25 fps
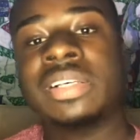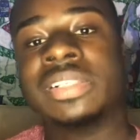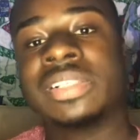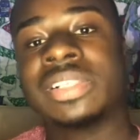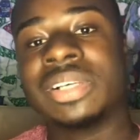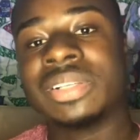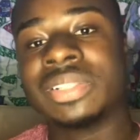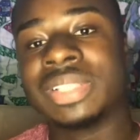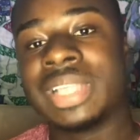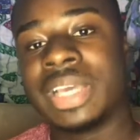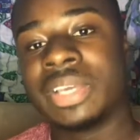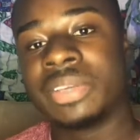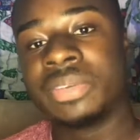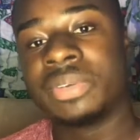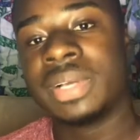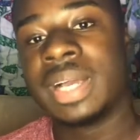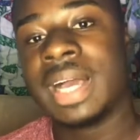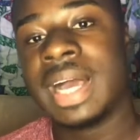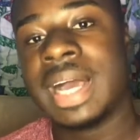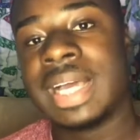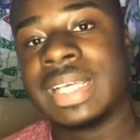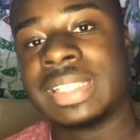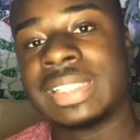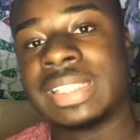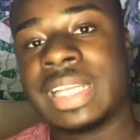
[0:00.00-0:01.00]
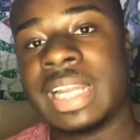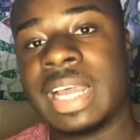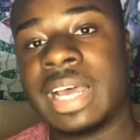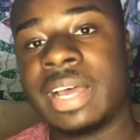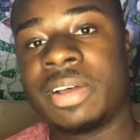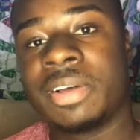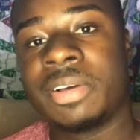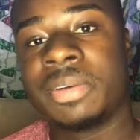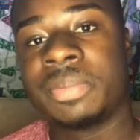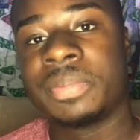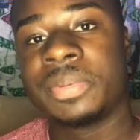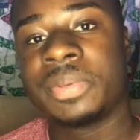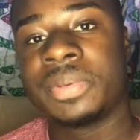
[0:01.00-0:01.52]
So thank you guys, and I
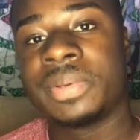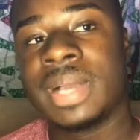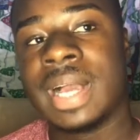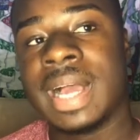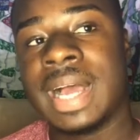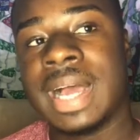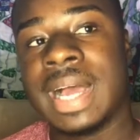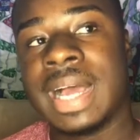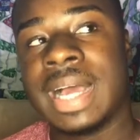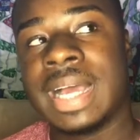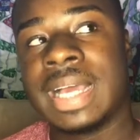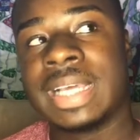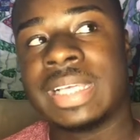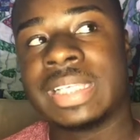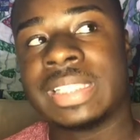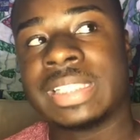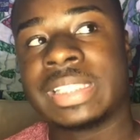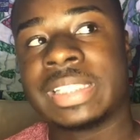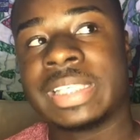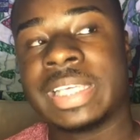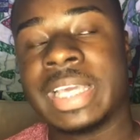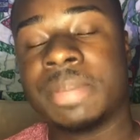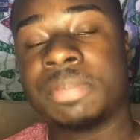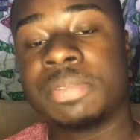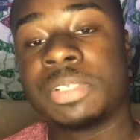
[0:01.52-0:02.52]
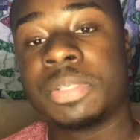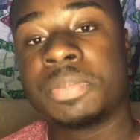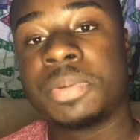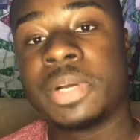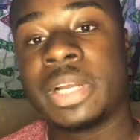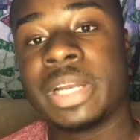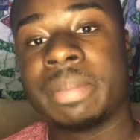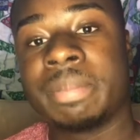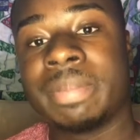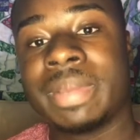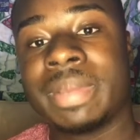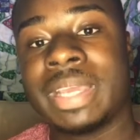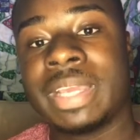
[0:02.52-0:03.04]
hope you guys keep
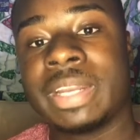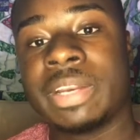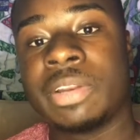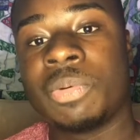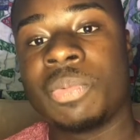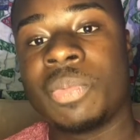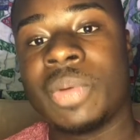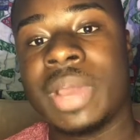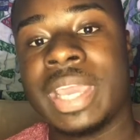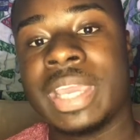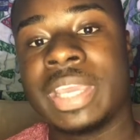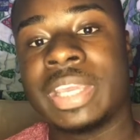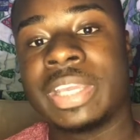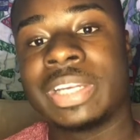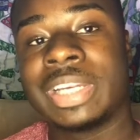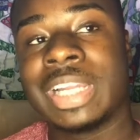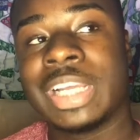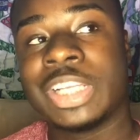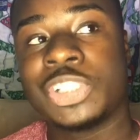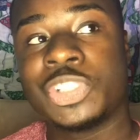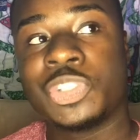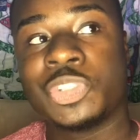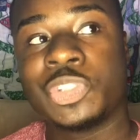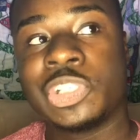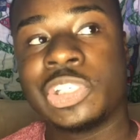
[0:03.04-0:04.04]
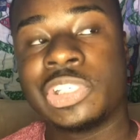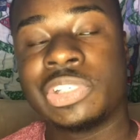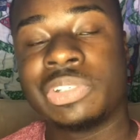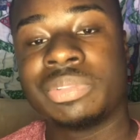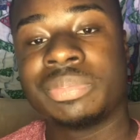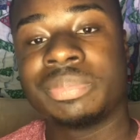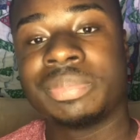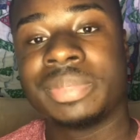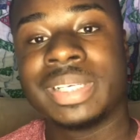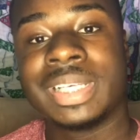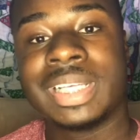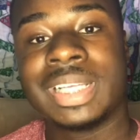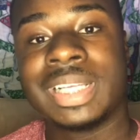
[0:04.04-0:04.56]
supporting me in the way that you do,
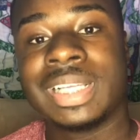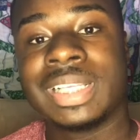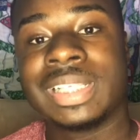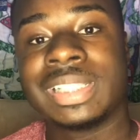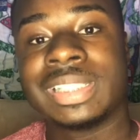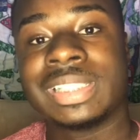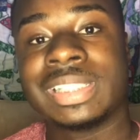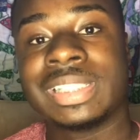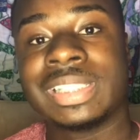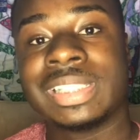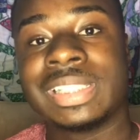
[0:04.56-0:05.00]
because